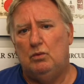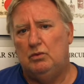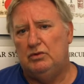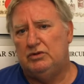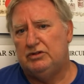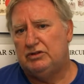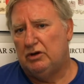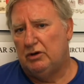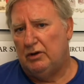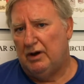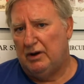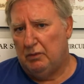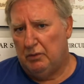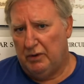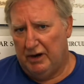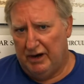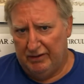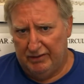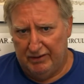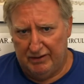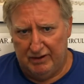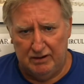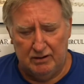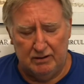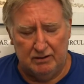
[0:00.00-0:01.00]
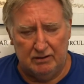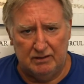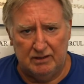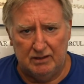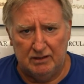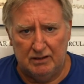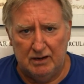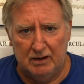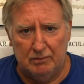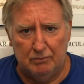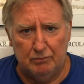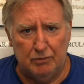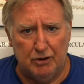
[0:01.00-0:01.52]
so I wear the,
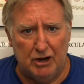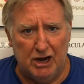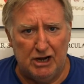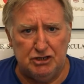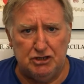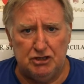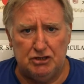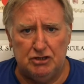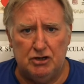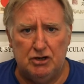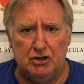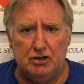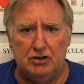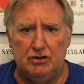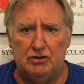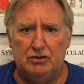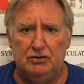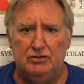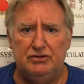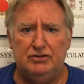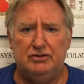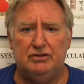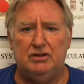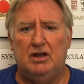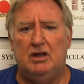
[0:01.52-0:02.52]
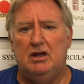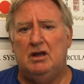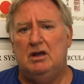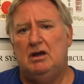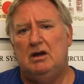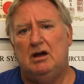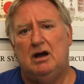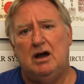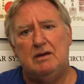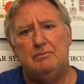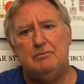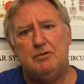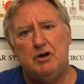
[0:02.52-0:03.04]
the compression hose.
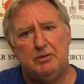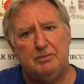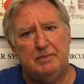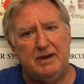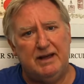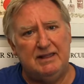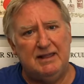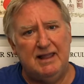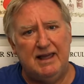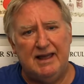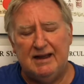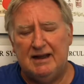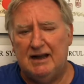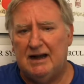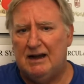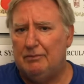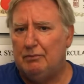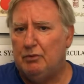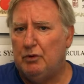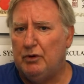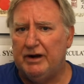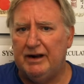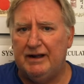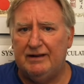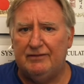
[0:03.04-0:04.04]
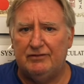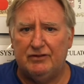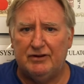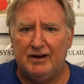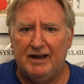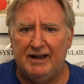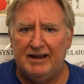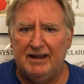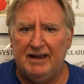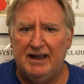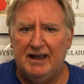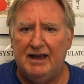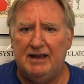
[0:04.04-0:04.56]
I put my leg up whenever
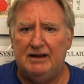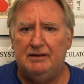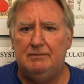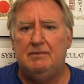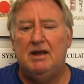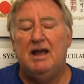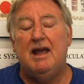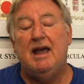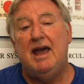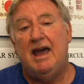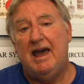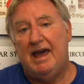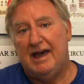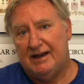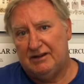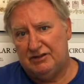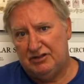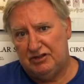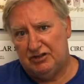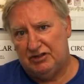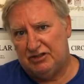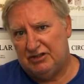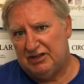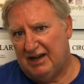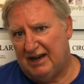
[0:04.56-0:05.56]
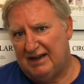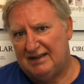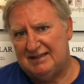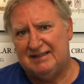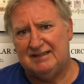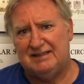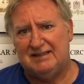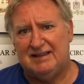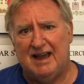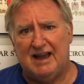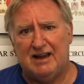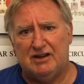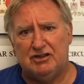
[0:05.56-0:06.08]
I can. Exercise
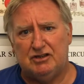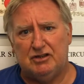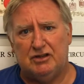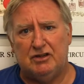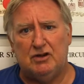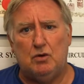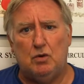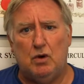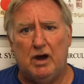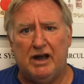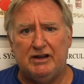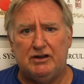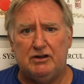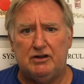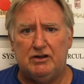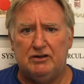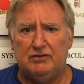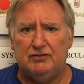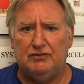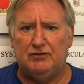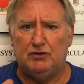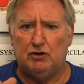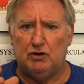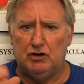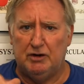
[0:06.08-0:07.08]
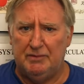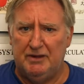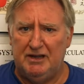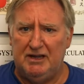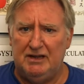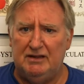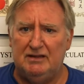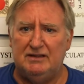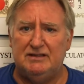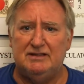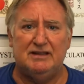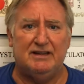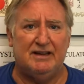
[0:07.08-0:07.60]
is actually quite good for
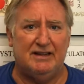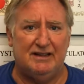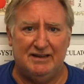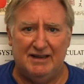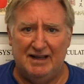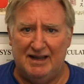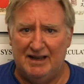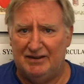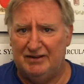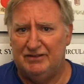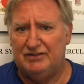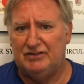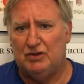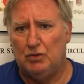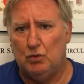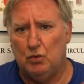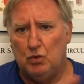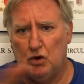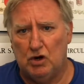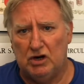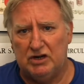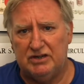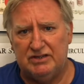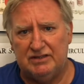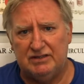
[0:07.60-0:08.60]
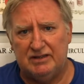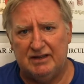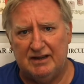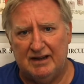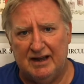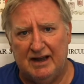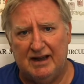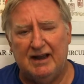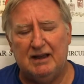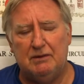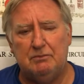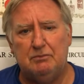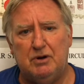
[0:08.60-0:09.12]
me. Sitting down is the worst thing
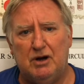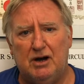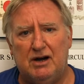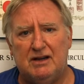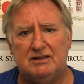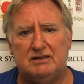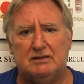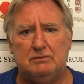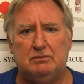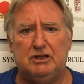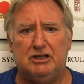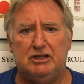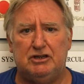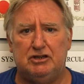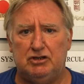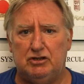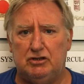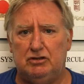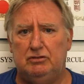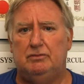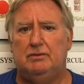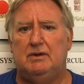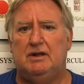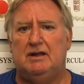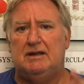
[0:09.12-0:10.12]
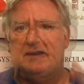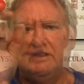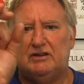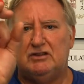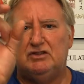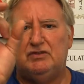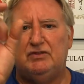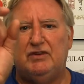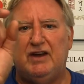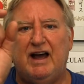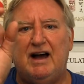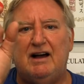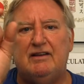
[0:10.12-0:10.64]
I can possibly do.
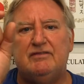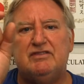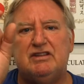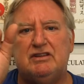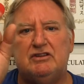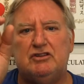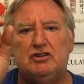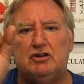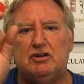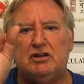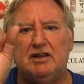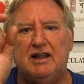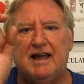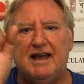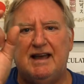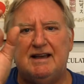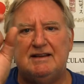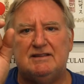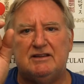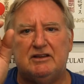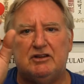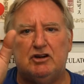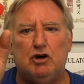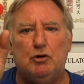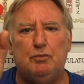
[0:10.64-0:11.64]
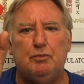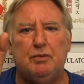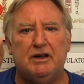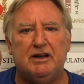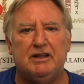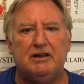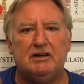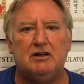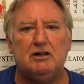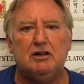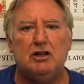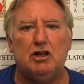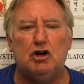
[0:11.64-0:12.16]
There's valves in your legs that open
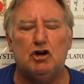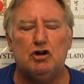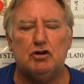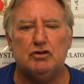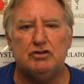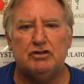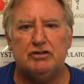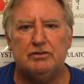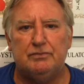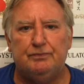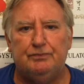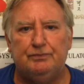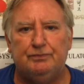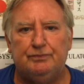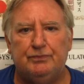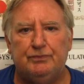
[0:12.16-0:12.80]
and close,